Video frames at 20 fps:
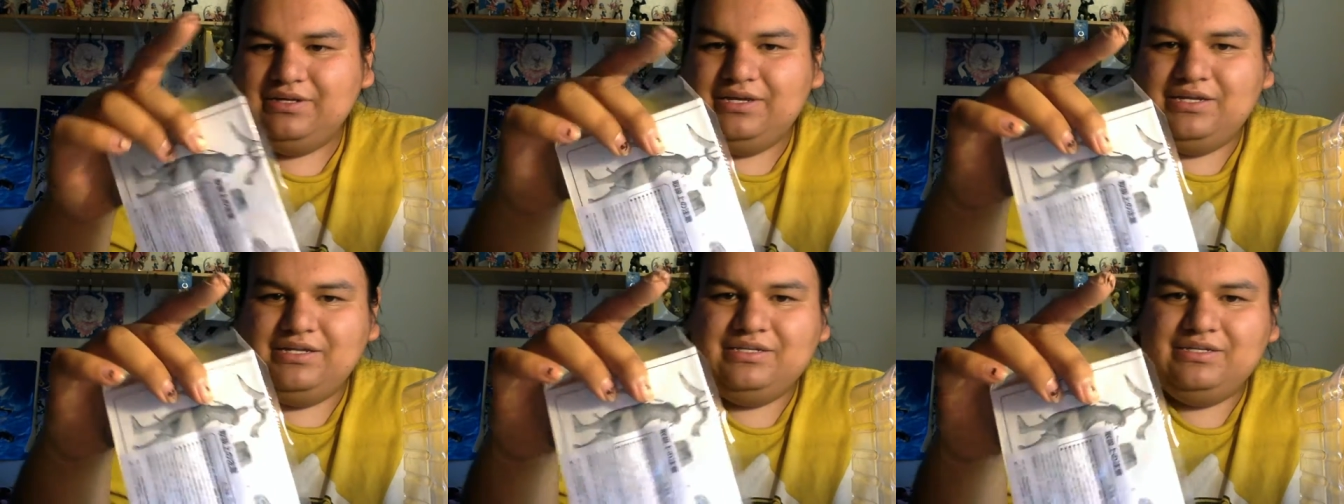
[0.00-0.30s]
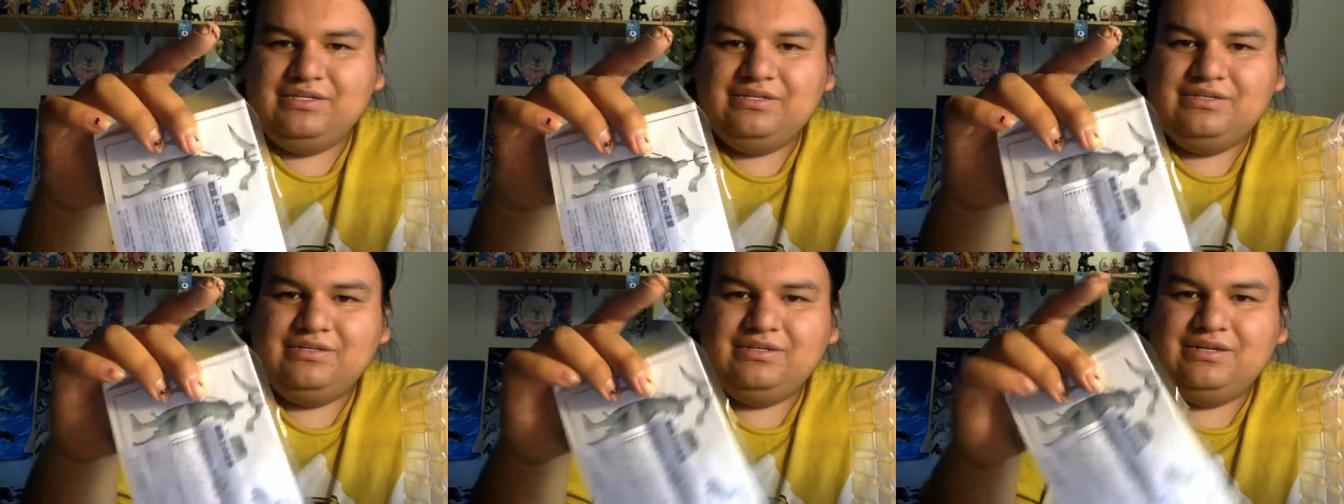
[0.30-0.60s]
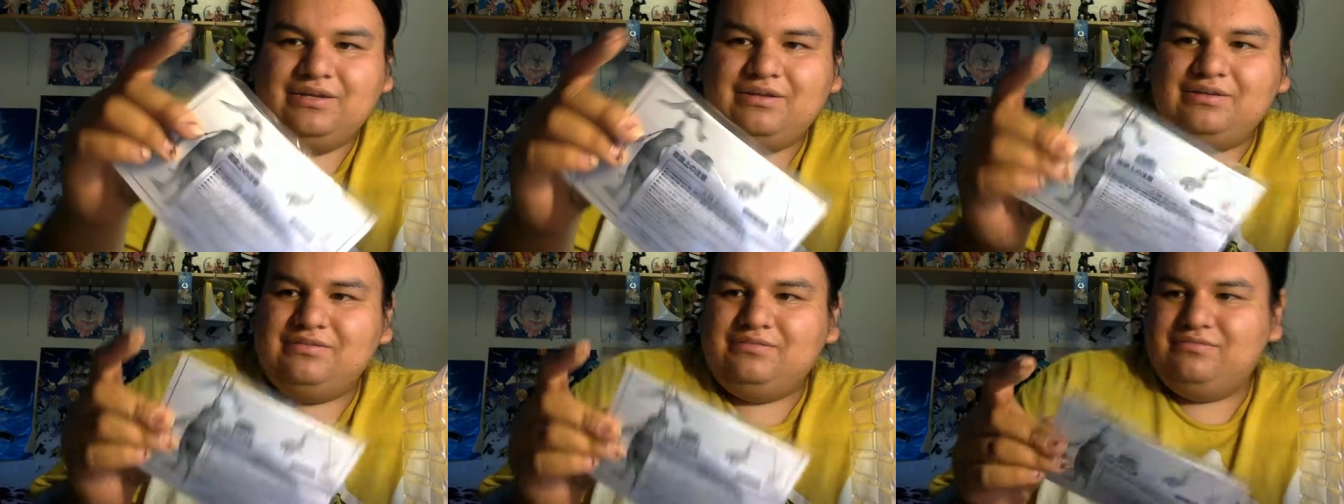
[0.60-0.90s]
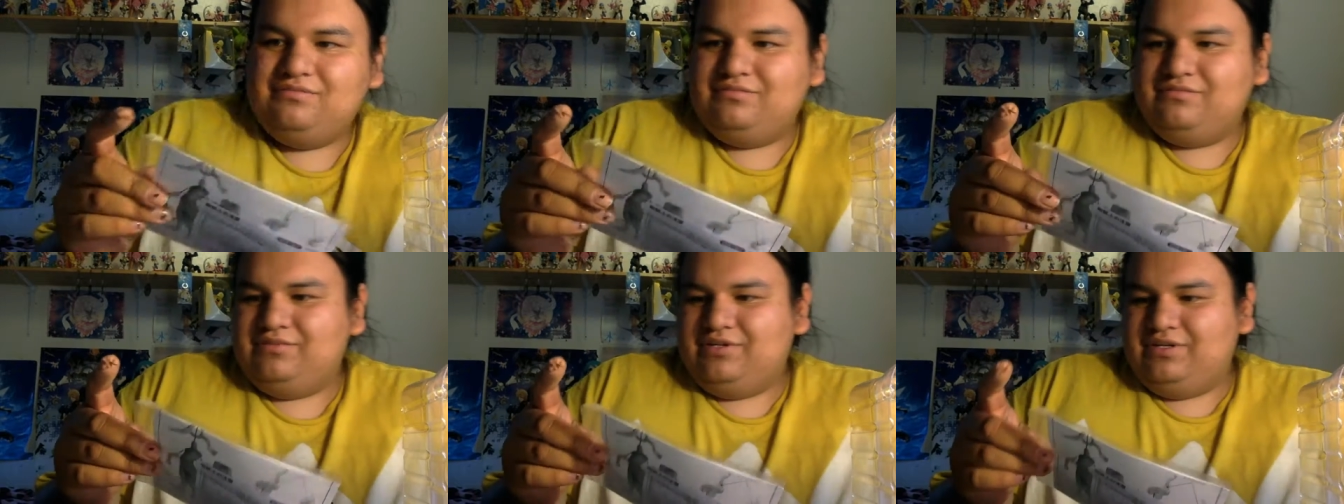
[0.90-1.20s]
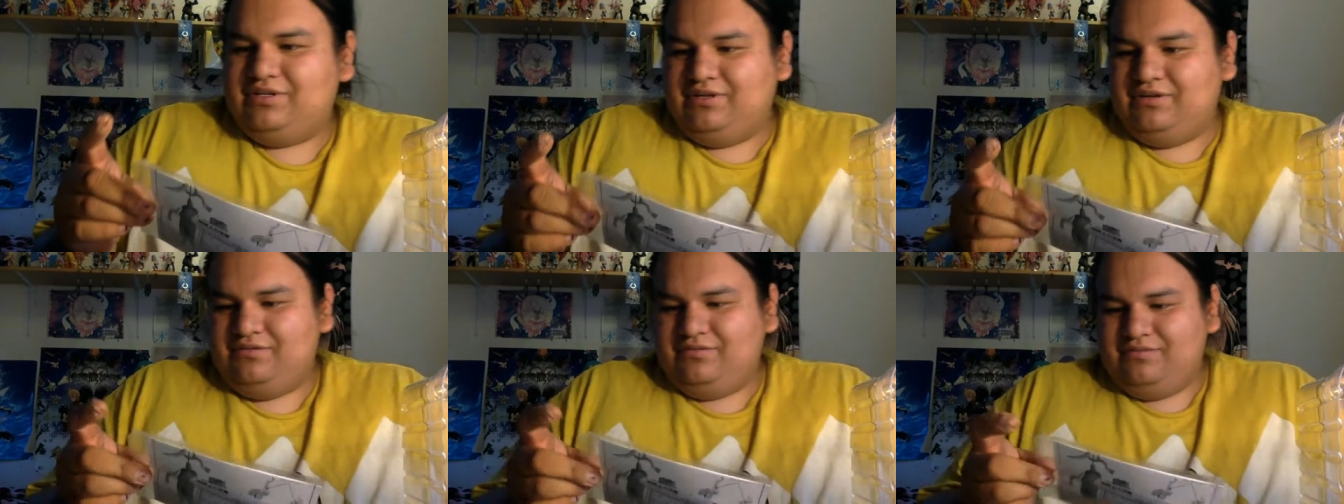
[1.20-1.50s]
And I don't
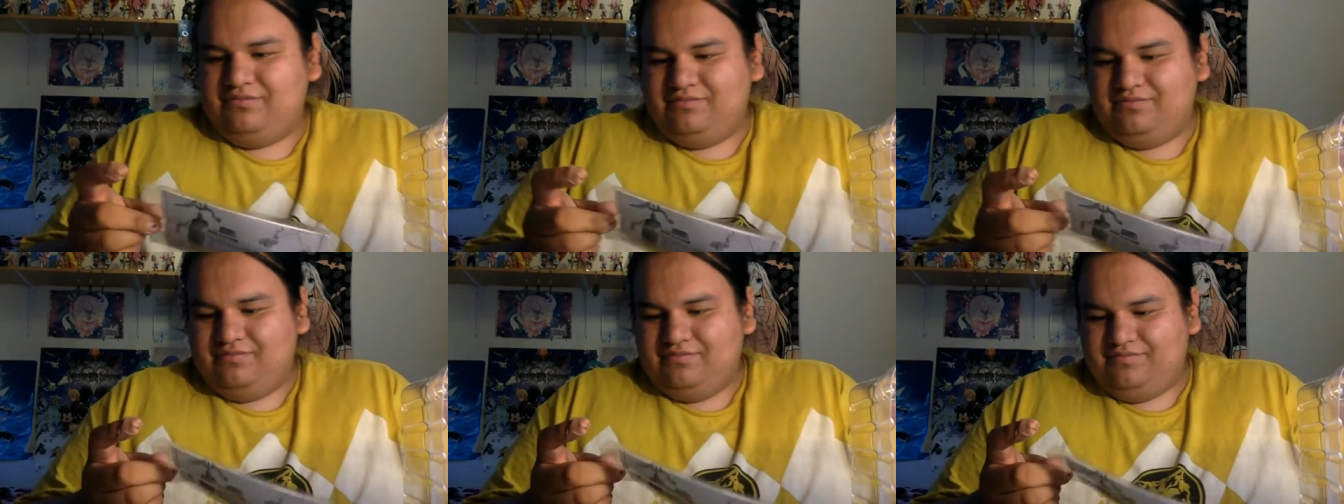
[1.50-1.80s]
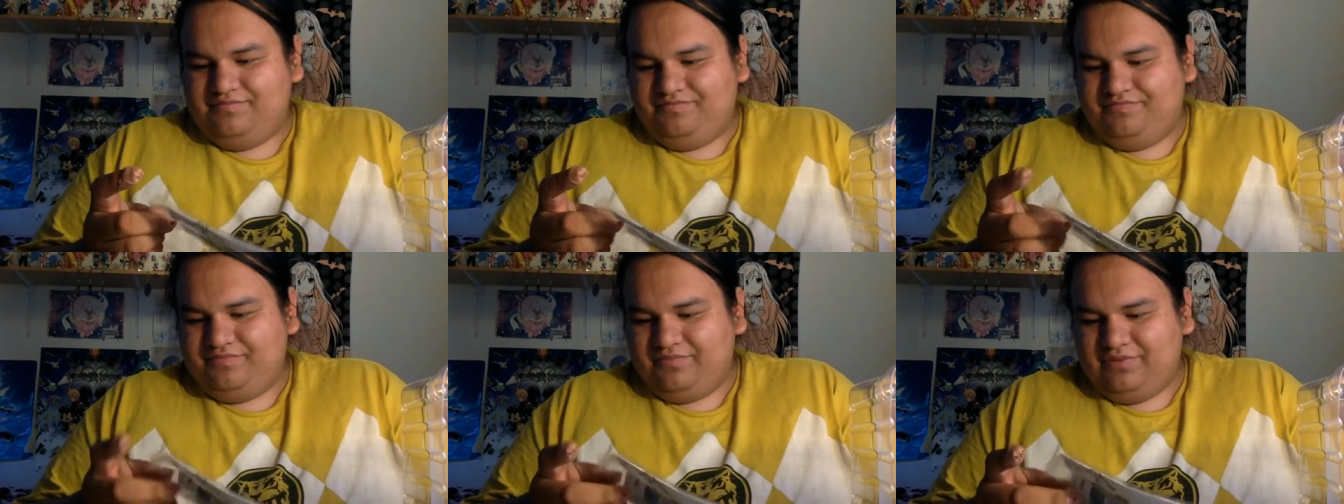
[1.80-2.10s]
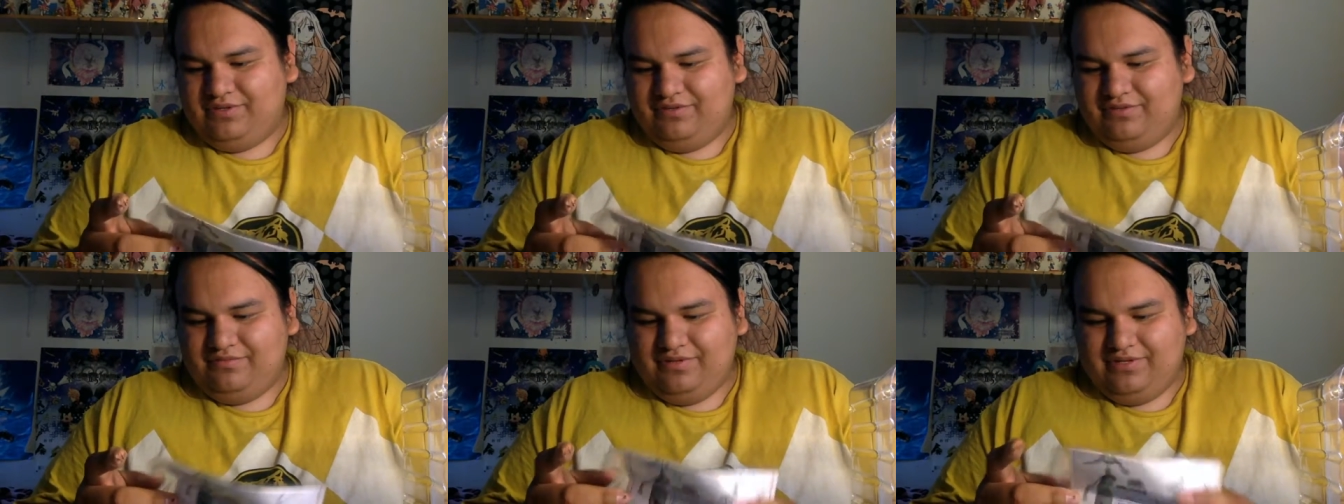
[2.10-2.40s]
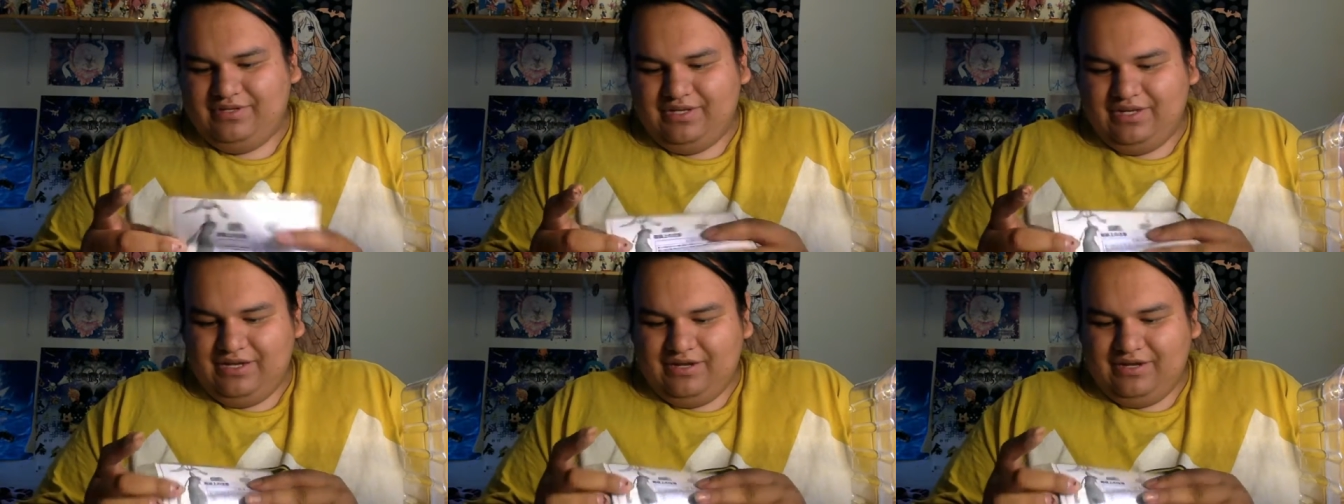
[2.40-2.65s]
really, really